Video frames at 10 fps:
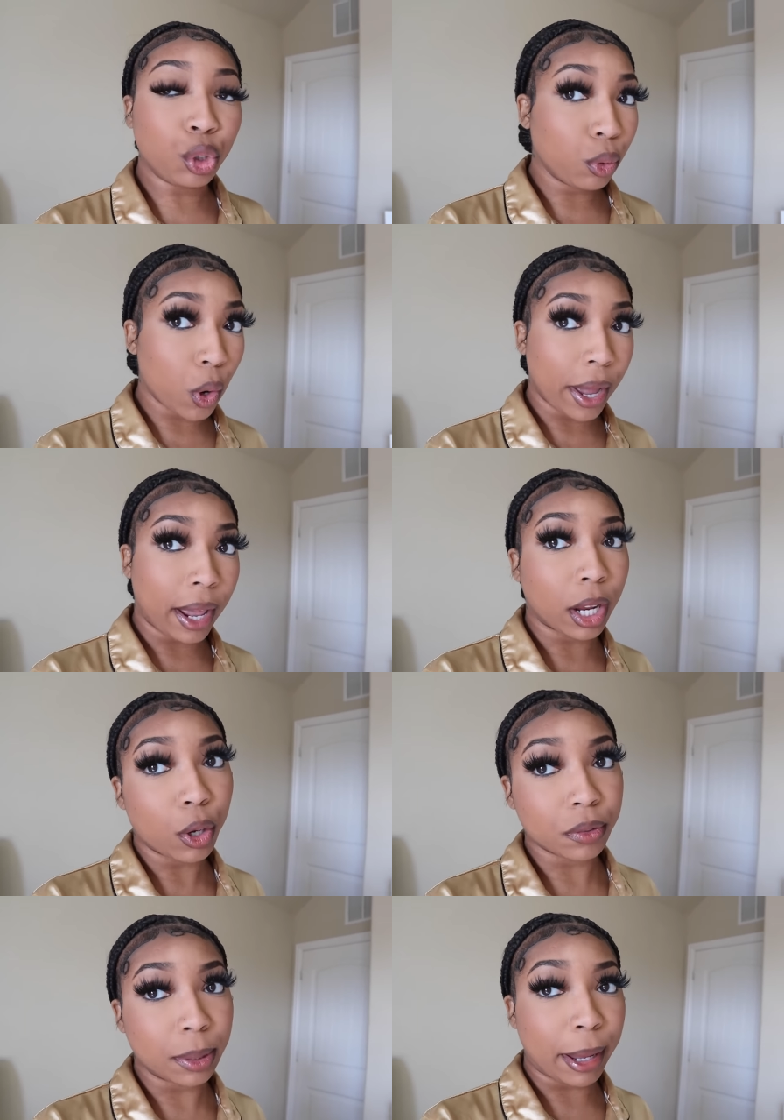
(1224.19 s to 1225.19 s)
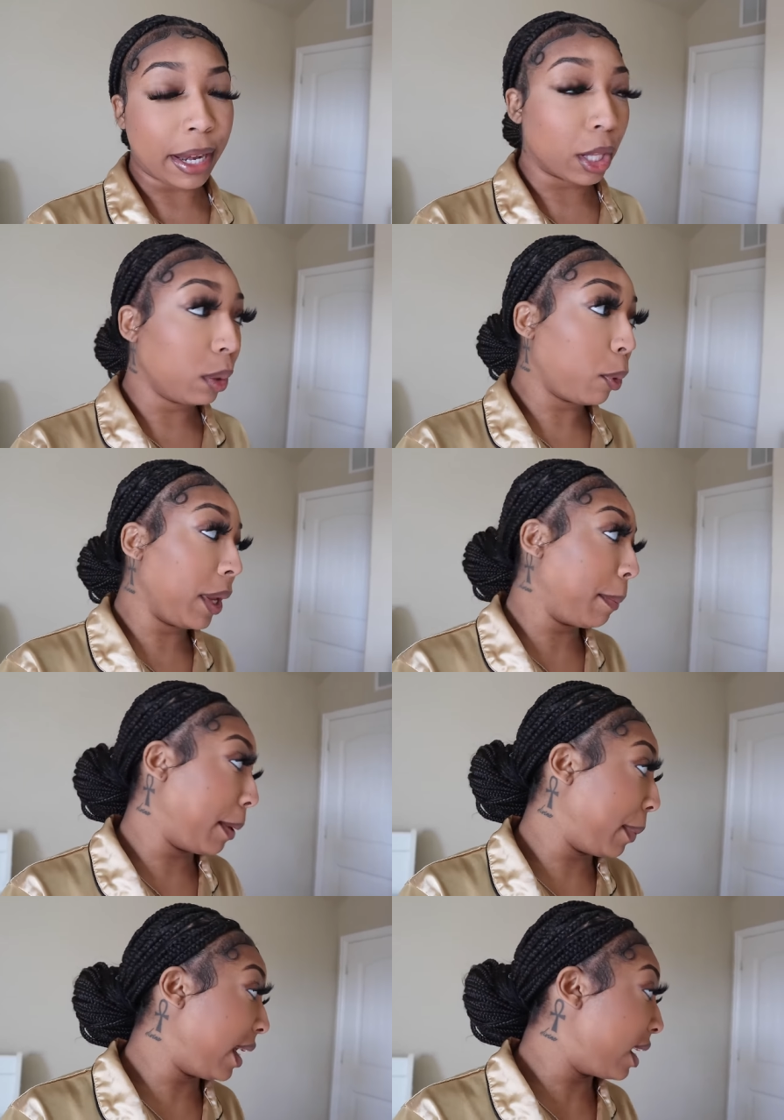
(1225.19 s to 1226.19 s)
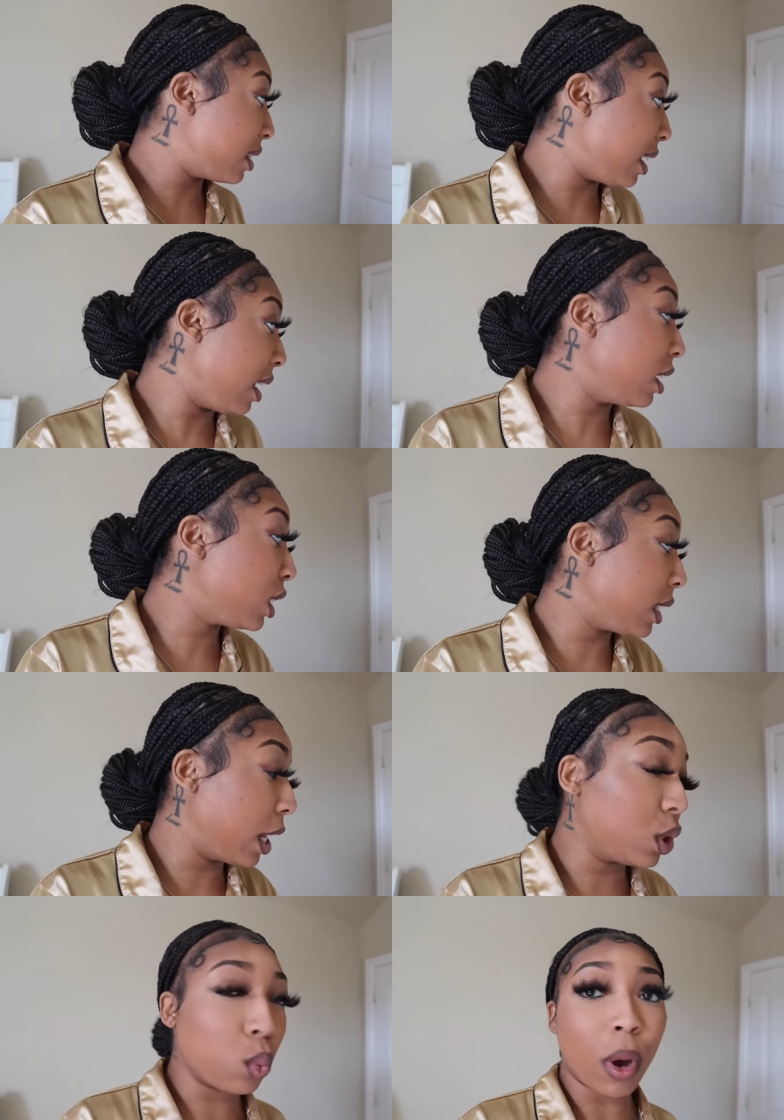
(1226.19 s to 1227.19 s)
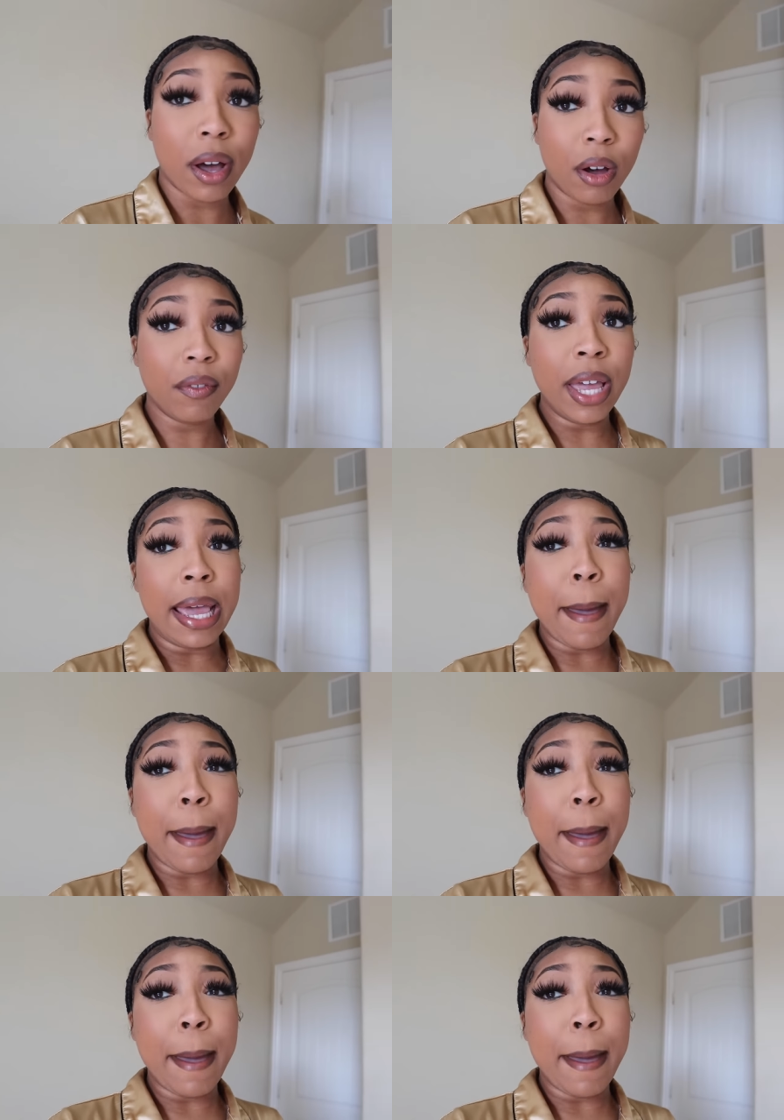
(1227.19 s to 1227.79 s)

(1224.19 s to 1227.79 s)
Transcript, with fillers: to go ahead and go to my nail appointment because it is 10 12